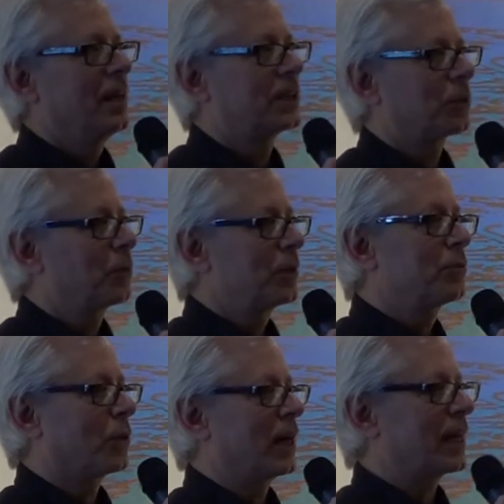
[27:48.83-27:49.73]
it's a word
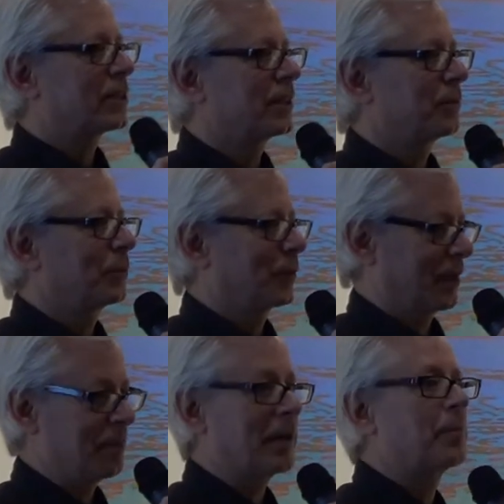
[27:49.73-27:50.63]
for actually would
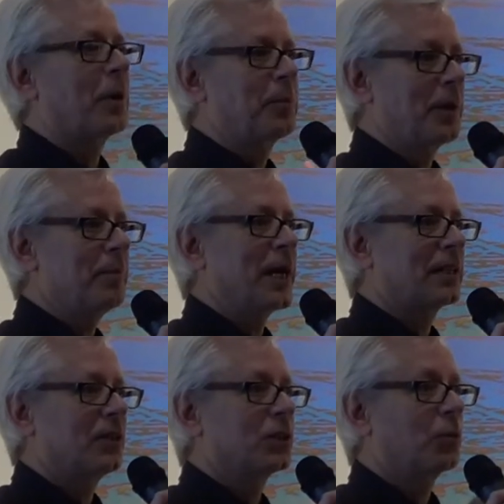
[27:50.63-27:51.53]
have been appropriate back
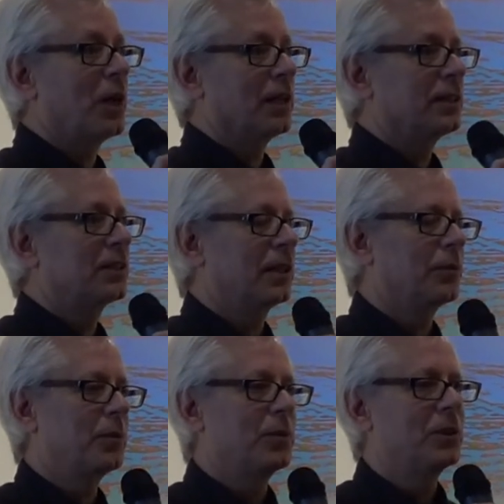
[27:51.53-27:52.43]
there as well. It, it
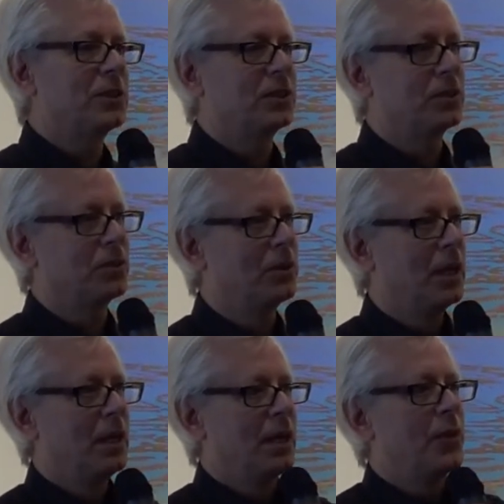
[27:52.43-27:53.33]
refers
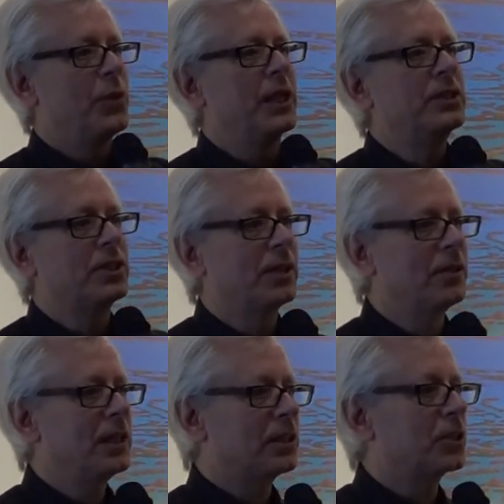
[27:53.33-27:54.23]
to things
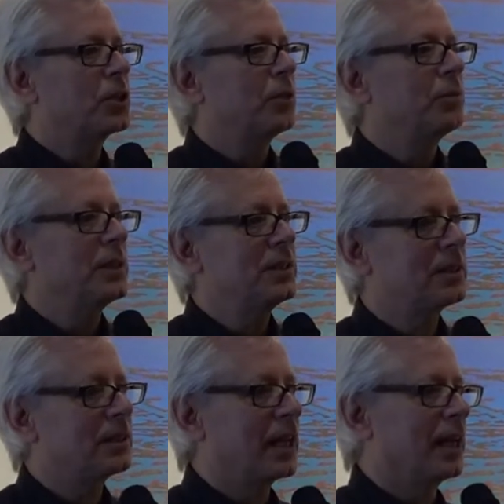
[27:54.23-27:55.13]
underneath the surface uh
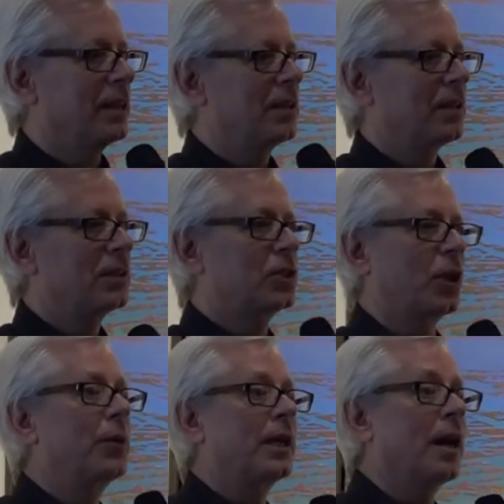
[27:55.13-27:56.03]
-huh. and
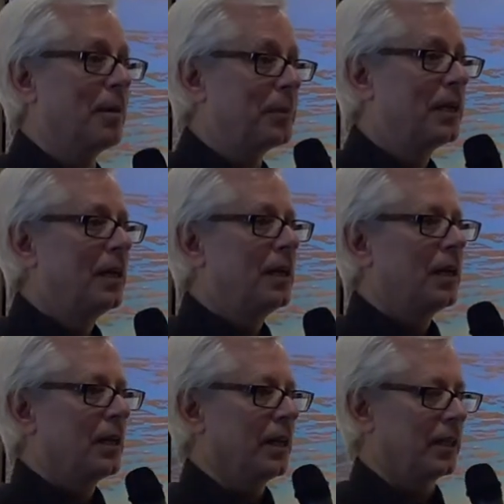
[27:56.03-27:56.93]
showing up. Okay.
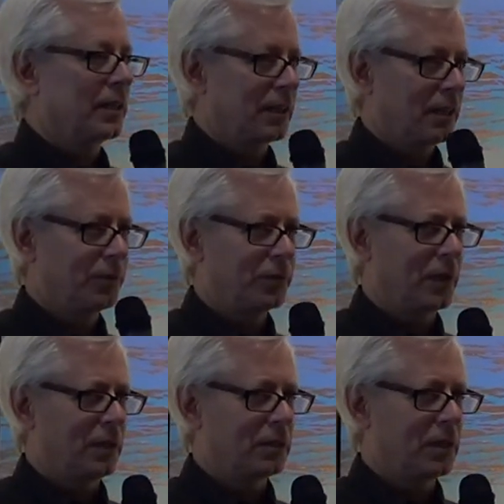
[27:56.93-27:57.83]
Like if
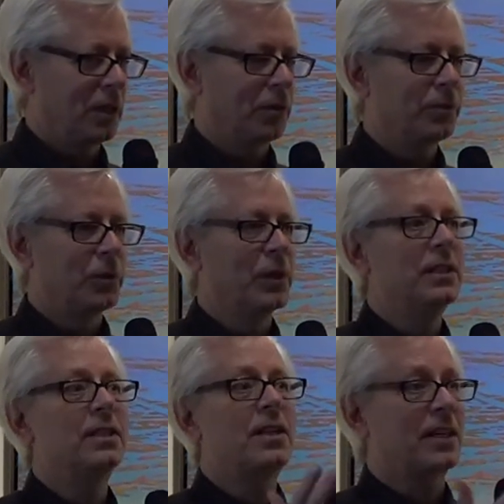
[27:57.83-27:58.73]
uh, you know, if you were a
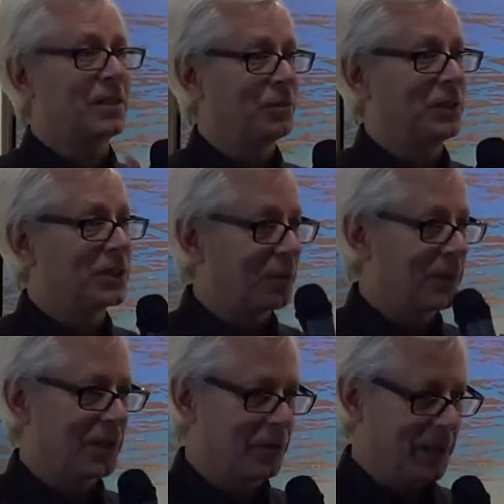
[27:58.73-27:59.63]
detective and somebody had